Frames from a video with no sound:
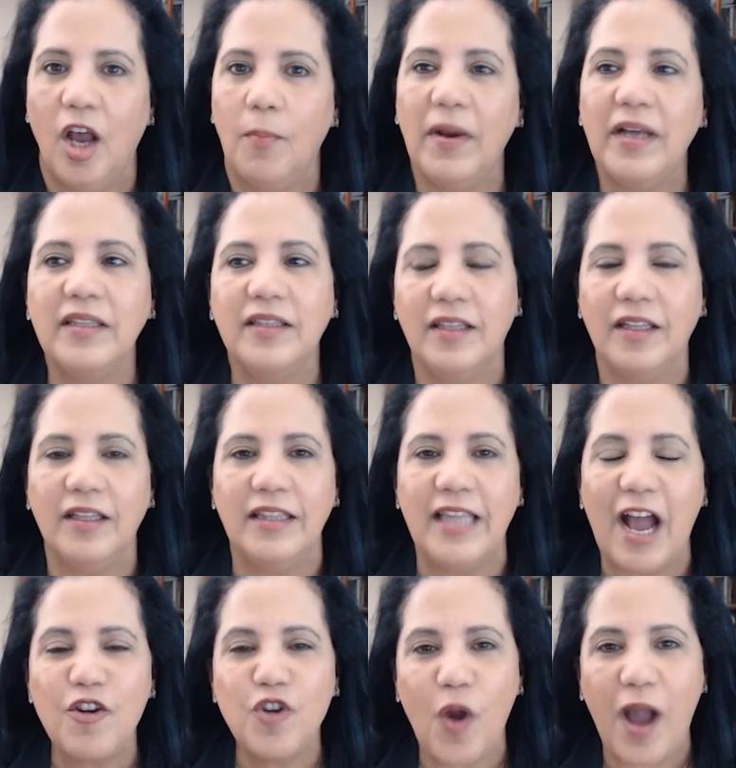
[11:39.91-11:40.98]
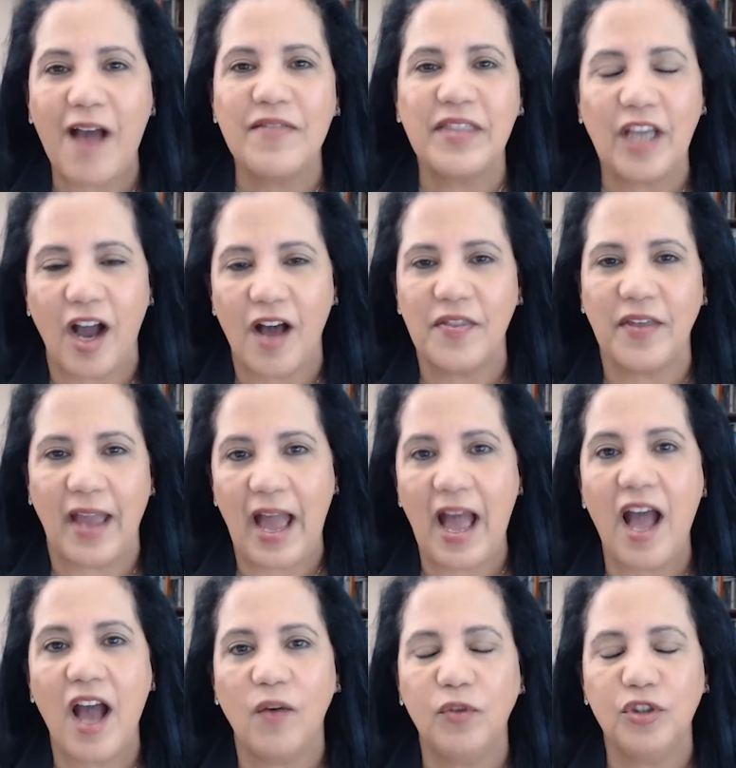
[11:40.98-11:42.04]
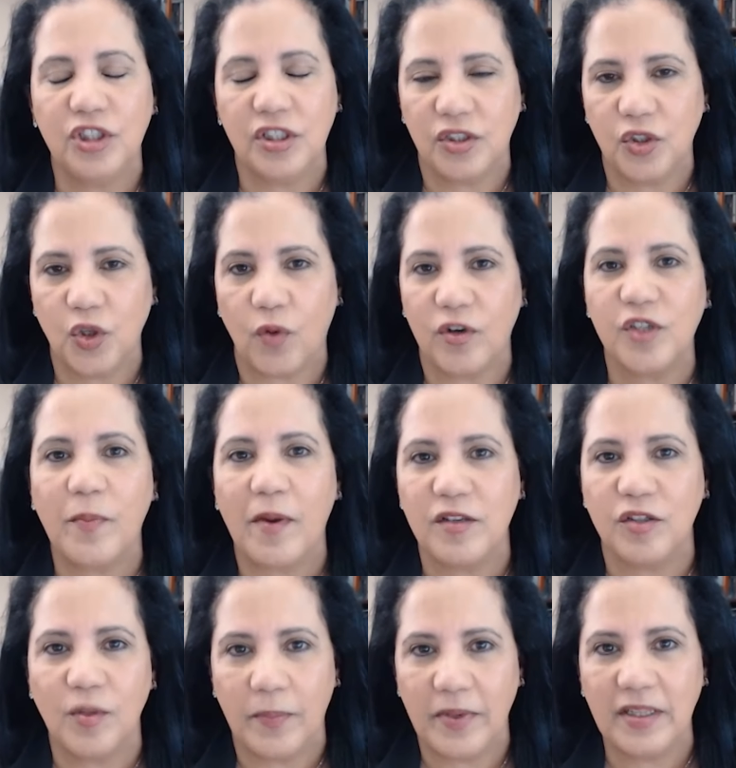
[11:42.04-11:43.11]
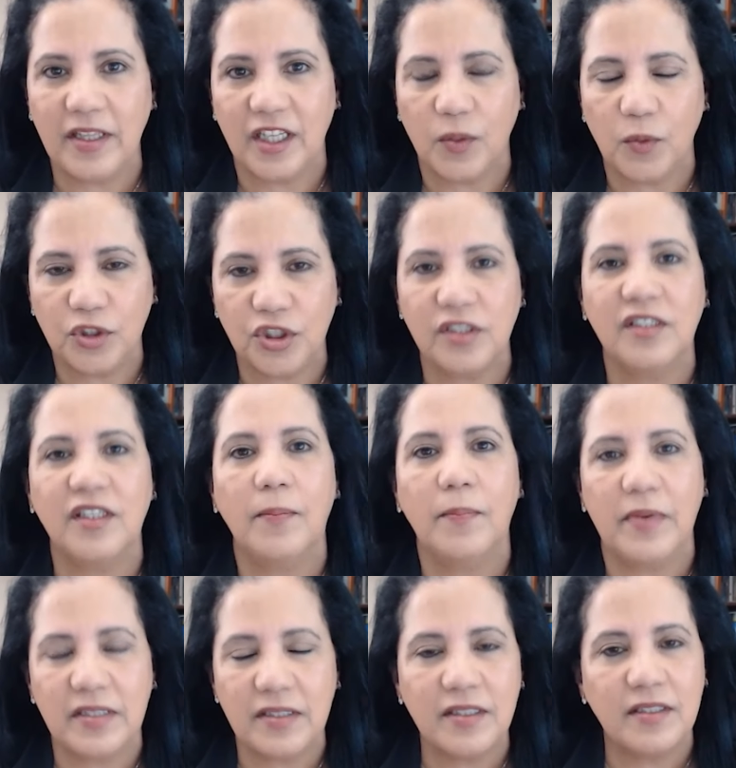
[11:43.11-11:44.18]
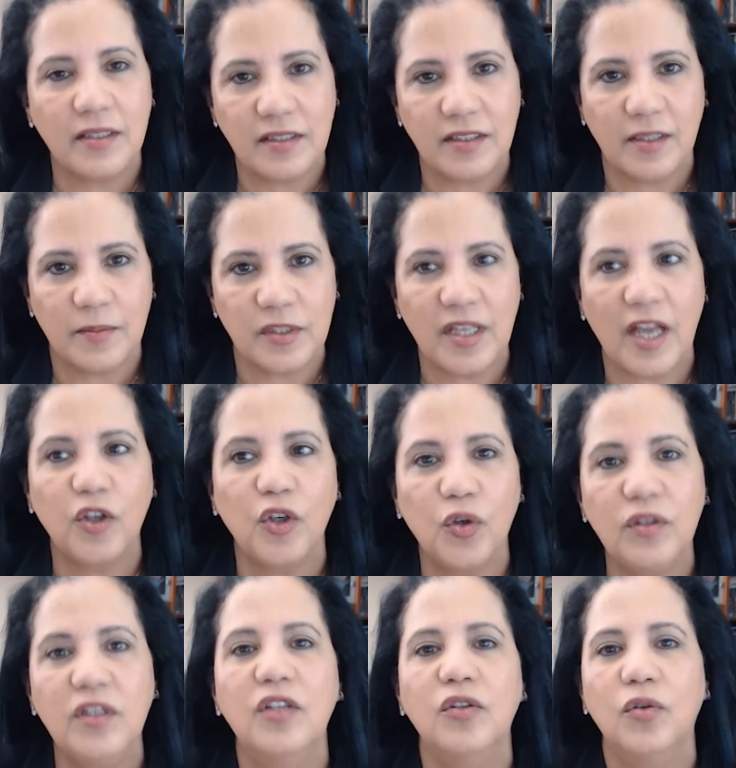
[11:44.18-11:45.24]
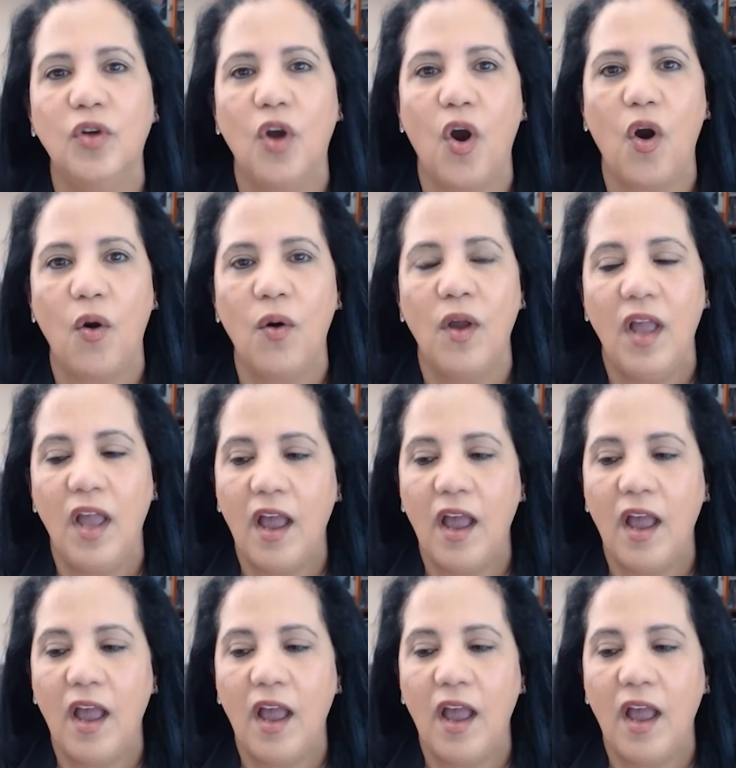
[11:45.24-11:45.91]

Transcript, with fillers: But now you have the other half which is your responsibility which is the business systems now you need to go